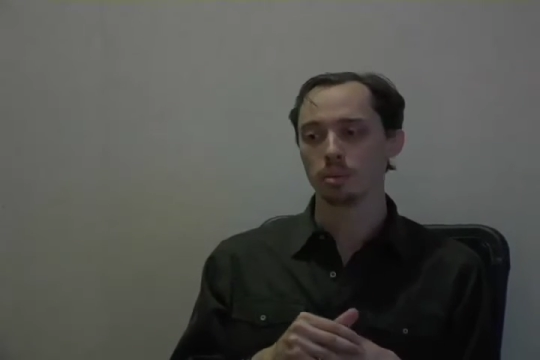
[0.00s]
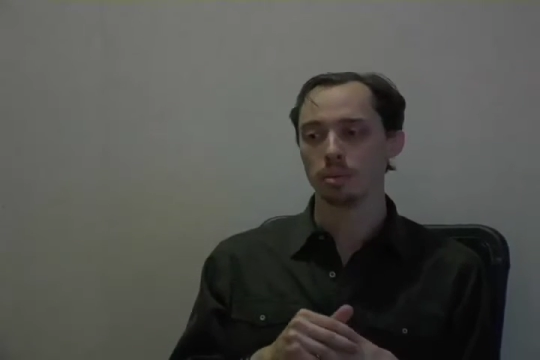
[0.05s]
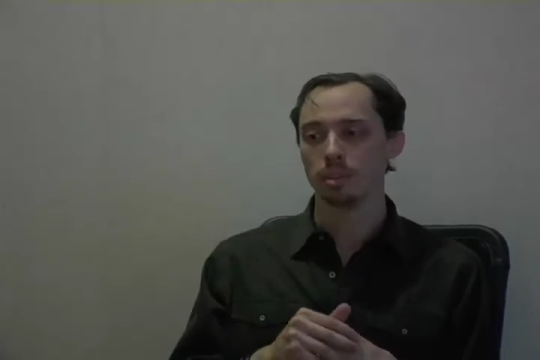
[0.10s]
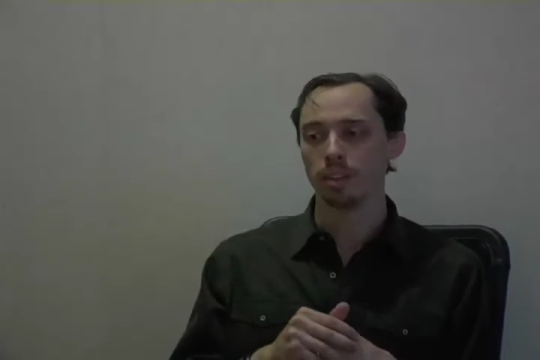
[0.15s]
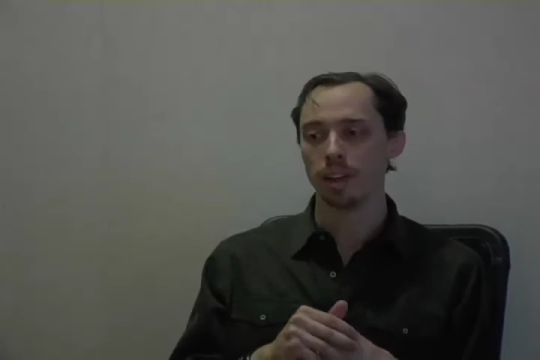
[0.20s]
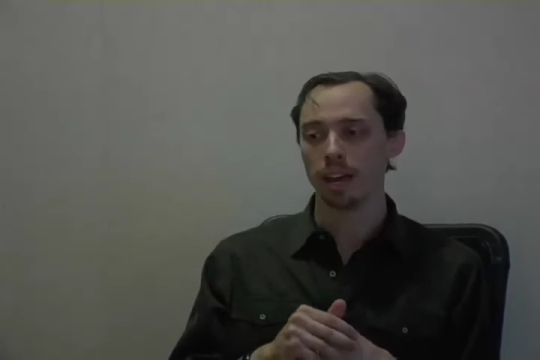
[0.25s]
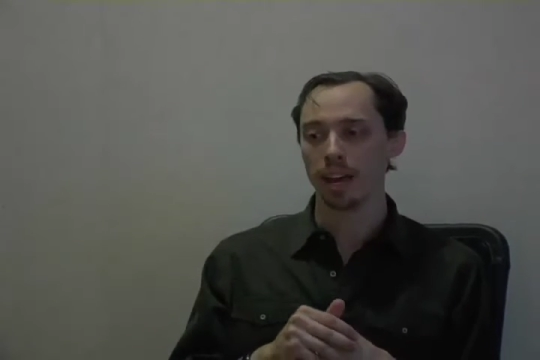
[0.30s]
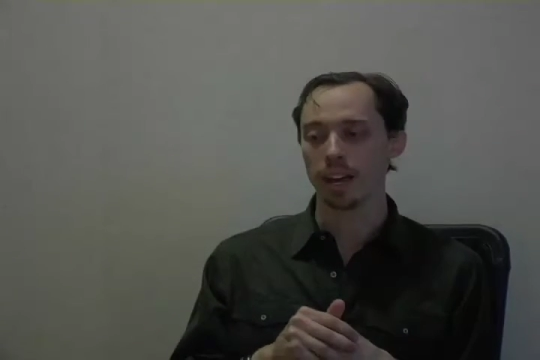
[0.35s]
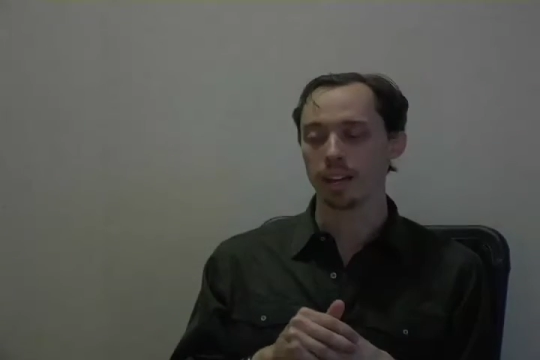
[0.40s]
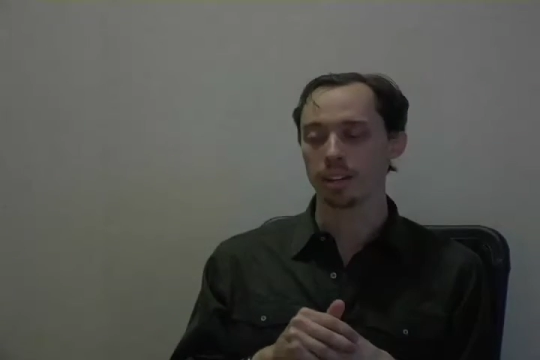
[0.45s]

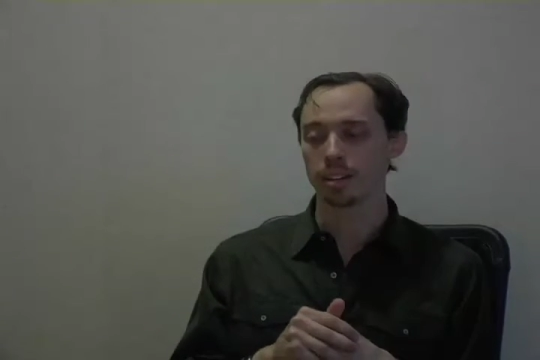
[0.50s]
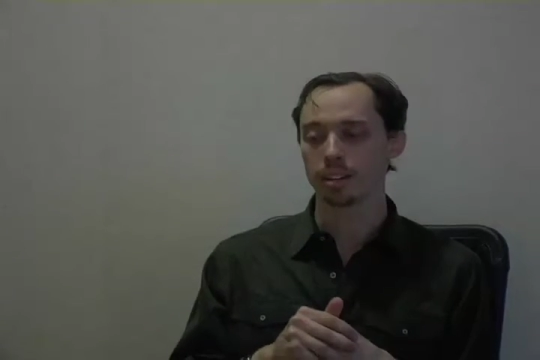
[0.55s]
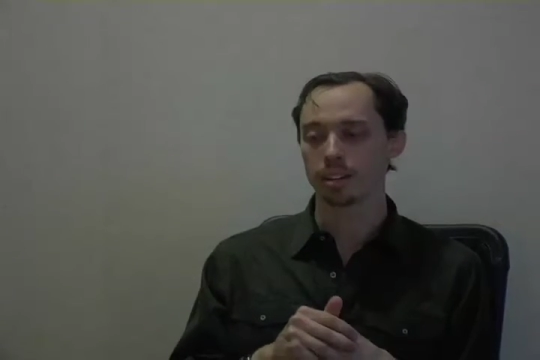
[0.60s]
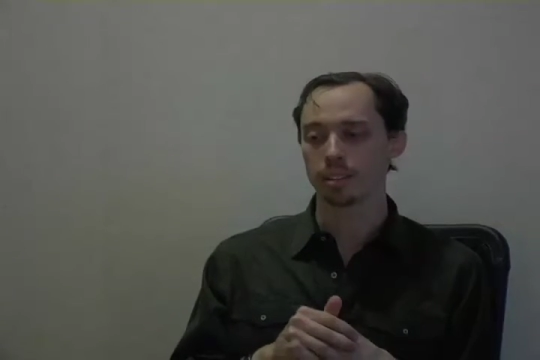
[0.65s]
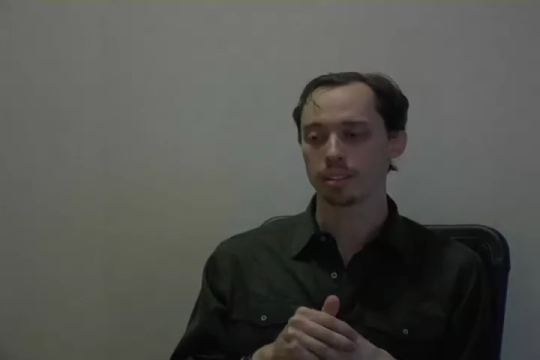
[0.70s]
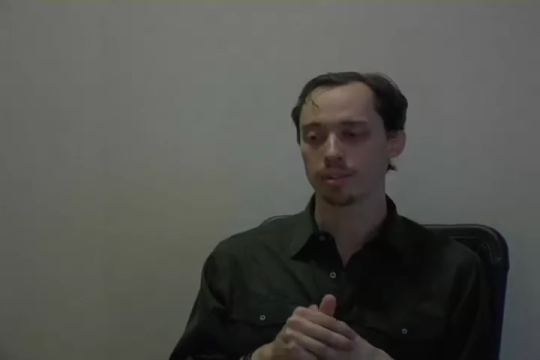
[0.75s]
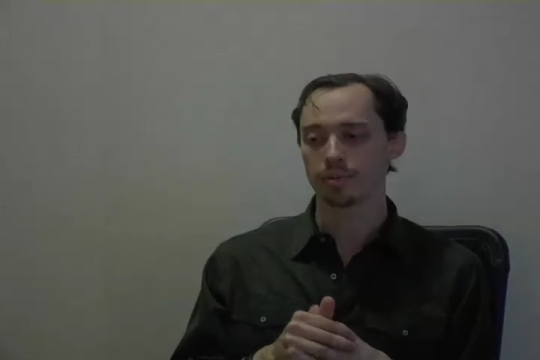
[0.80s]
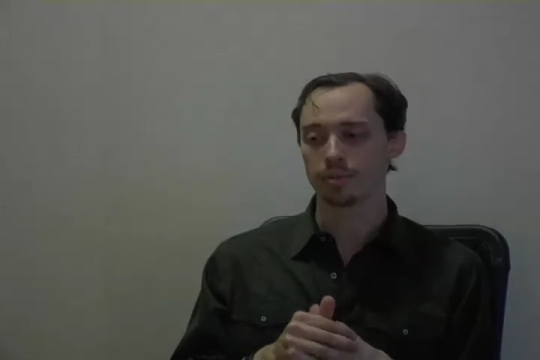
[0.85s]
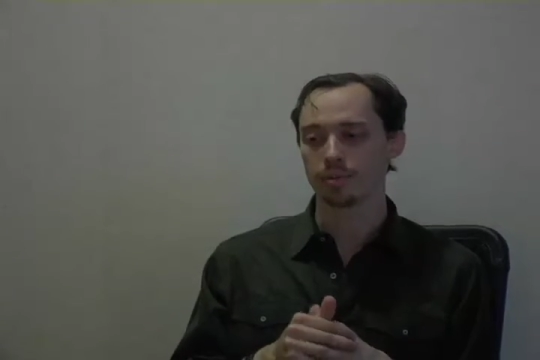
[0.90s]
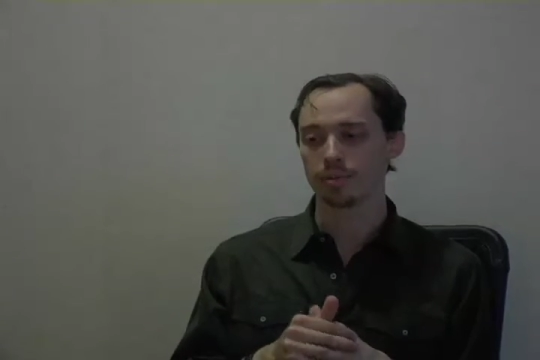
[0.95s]
that
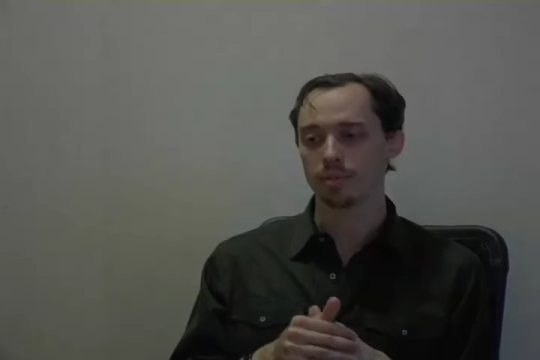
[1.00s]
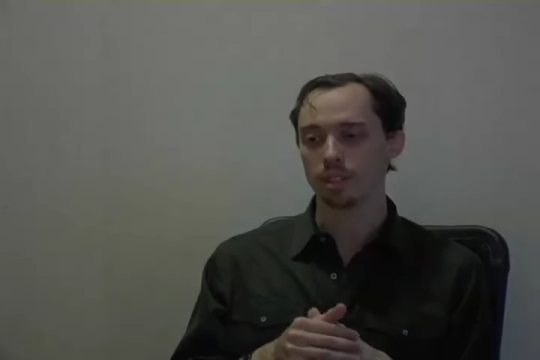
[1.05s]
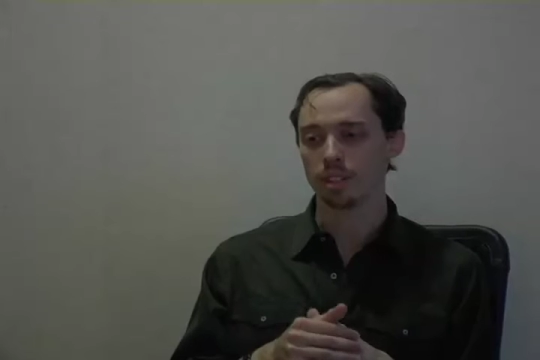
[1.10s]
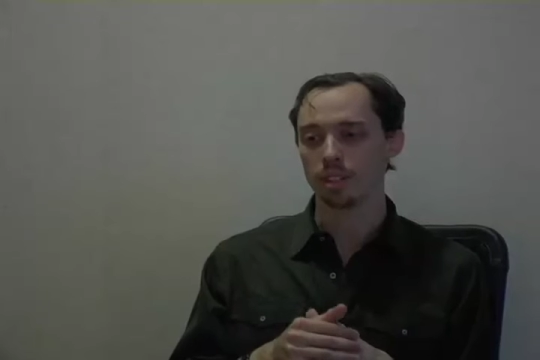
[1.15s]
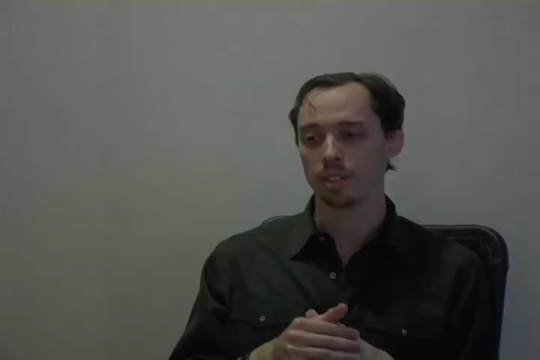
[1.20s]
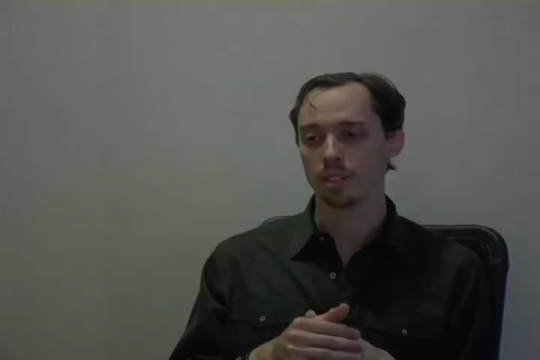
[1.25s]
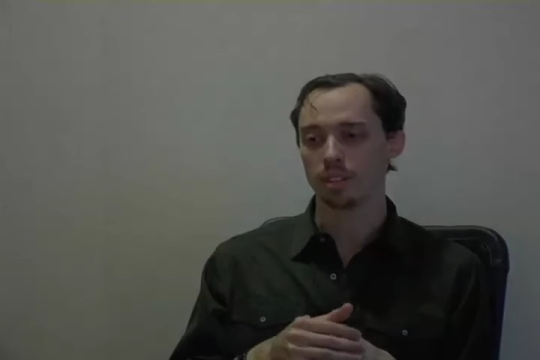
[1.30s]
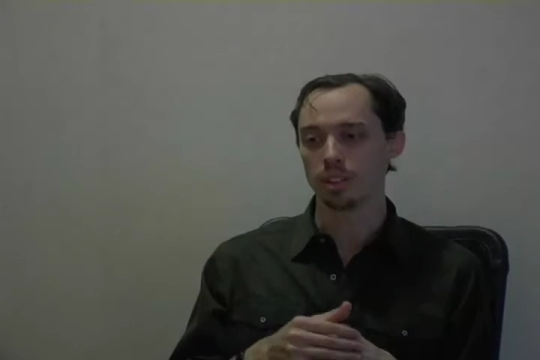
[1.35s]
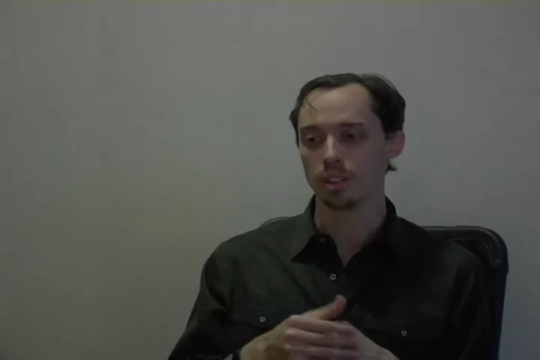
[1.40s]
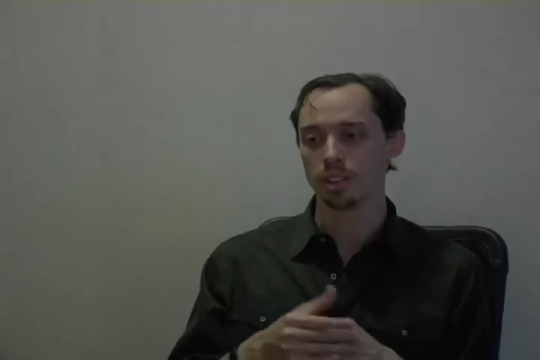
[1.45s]

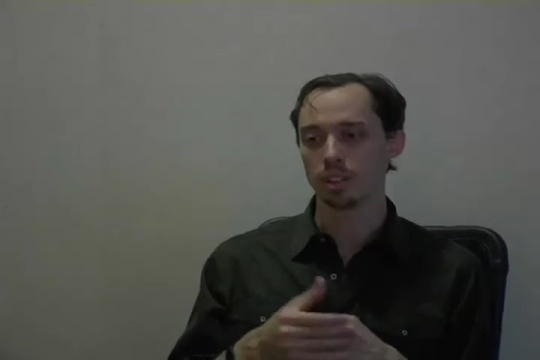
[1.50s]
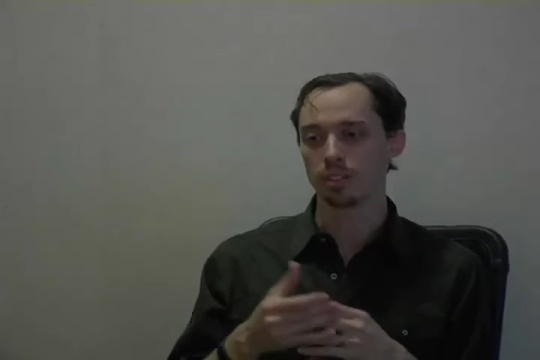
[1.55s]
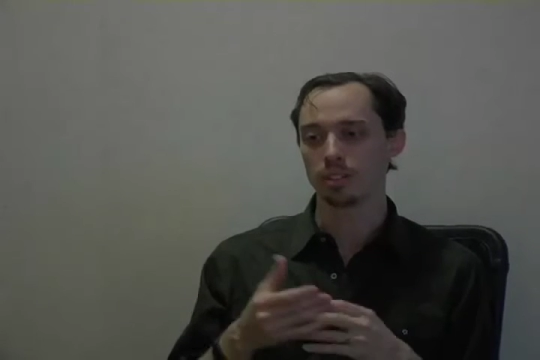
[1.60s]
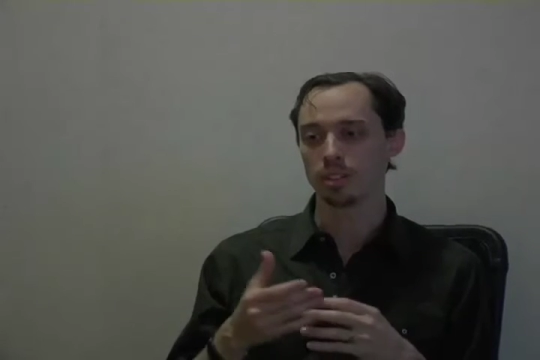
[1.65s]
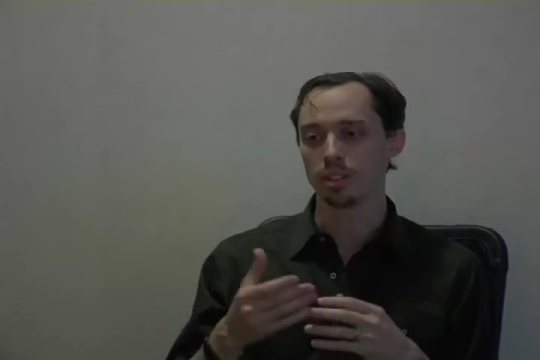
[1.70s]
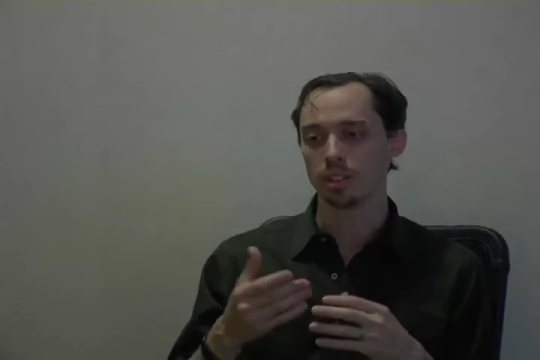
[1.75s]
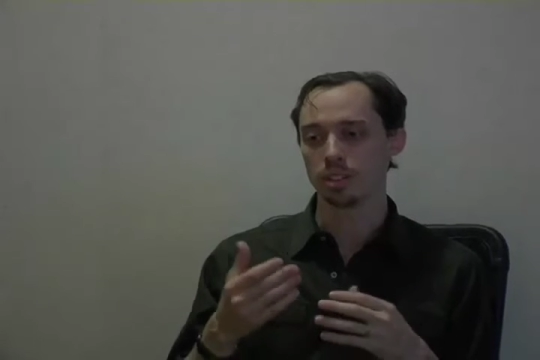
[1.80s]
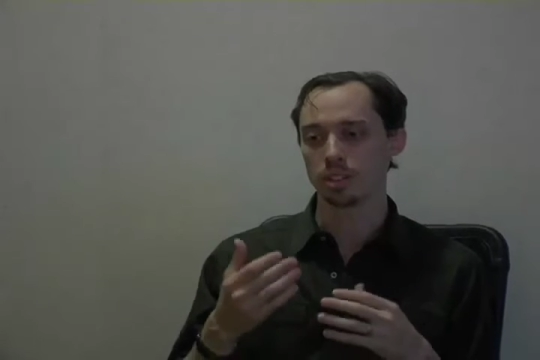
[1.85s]
the